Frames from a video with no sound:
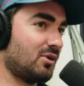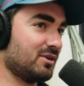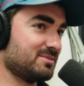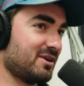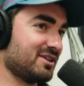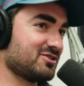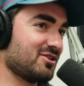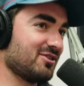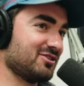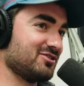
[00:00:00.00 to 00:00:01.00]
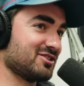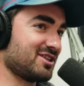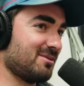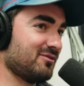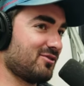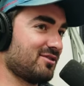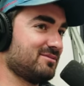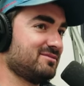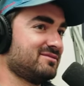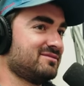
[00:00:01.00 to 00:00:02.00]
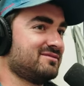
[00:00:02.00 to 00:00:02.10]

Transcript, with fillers: Rory's putting stroke. You just coming for him?